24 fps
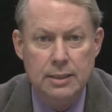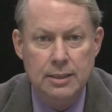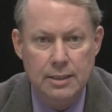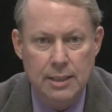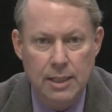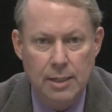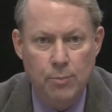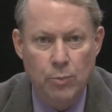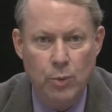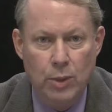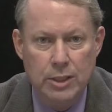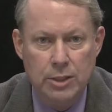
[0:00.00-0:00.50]
is
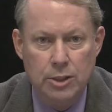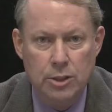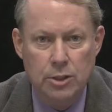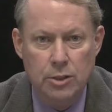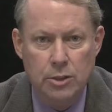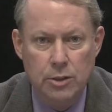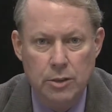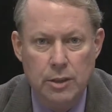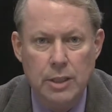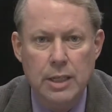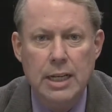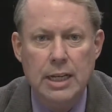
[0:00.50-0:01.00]
Tim Rencher,
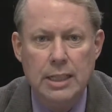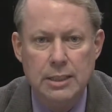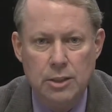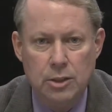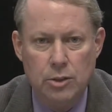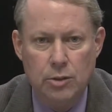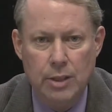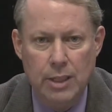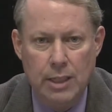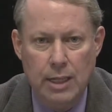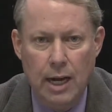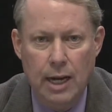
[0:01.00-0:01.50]
the
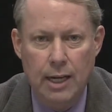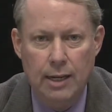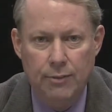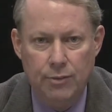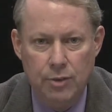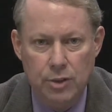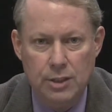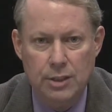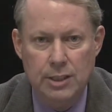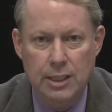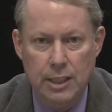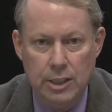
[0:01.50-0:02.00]
history guy
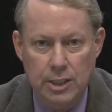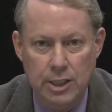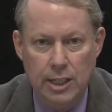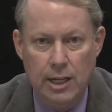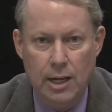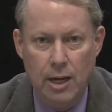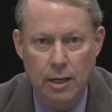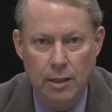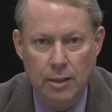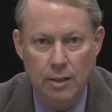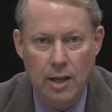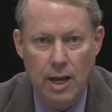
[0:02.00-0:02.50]
for
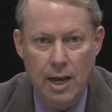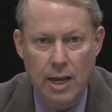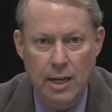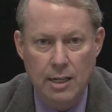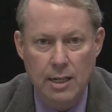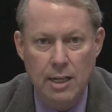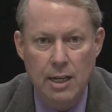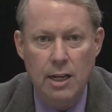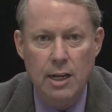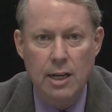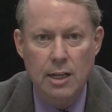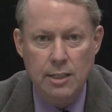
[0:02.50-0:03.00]
CJ
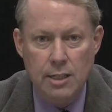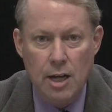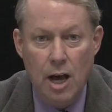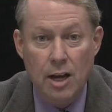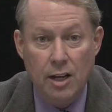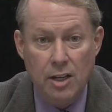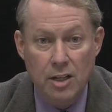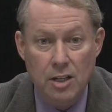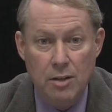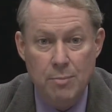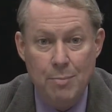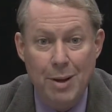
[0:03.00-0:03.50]
Online,
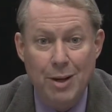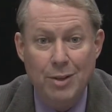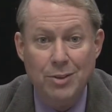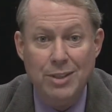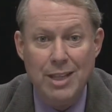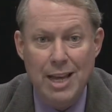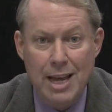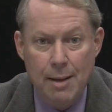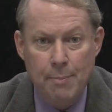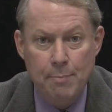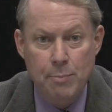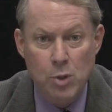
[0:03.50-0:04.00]
talking about
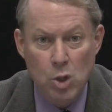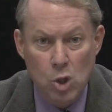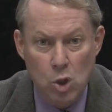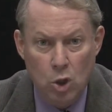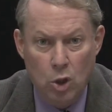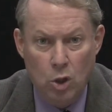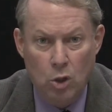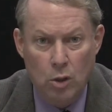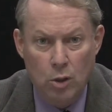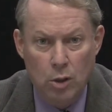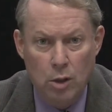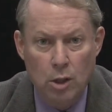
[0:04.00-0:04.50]
that
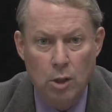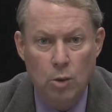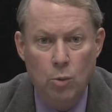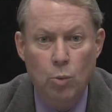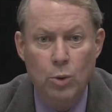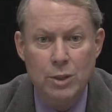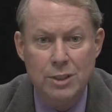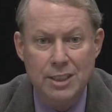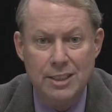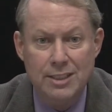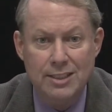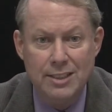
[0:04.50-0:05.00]
mural,
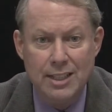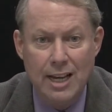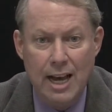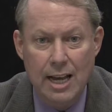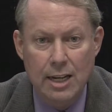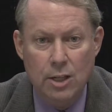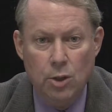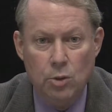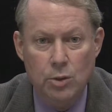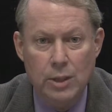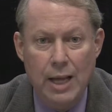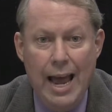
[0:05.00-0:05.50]
which is
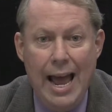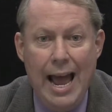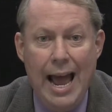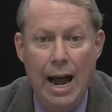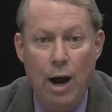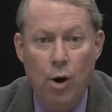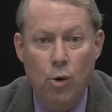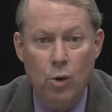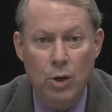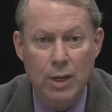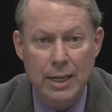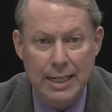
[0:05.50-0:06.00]
titled
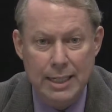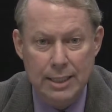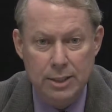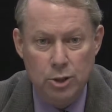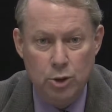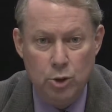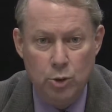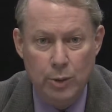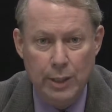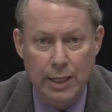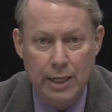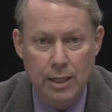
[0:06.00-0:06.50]
Our
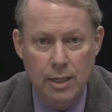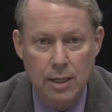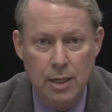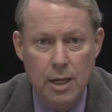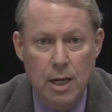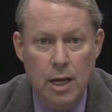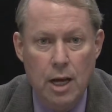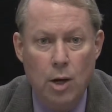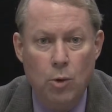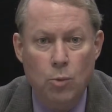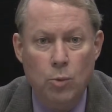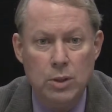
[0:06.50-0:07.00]
History
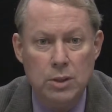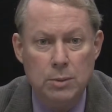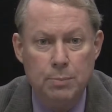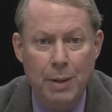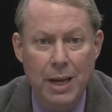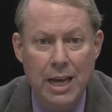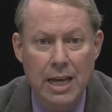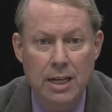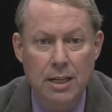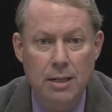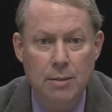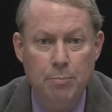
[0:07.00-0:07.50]
and was
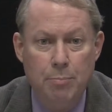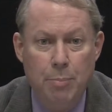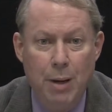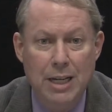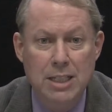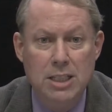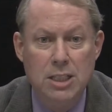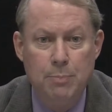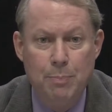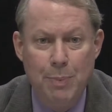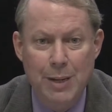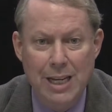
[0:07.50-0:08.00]
painted by
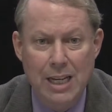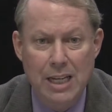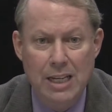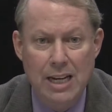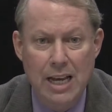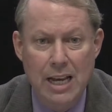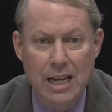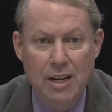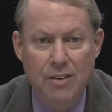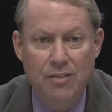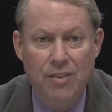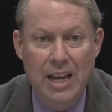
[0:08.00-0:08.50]
Topeka
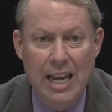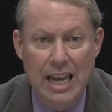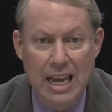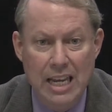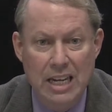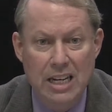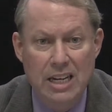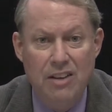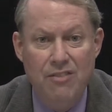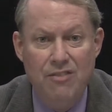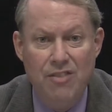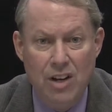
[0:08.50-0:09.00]
native
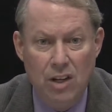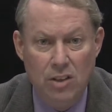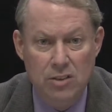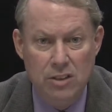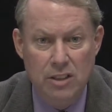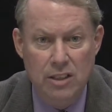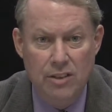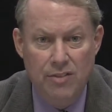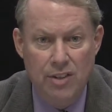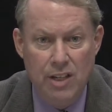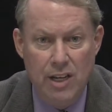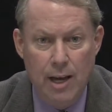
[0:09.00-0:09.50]
Andy
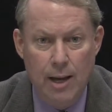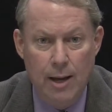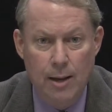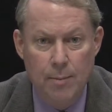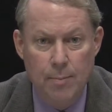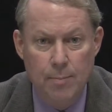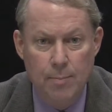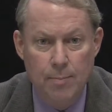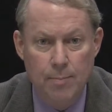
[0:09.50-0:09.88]
Valdivia.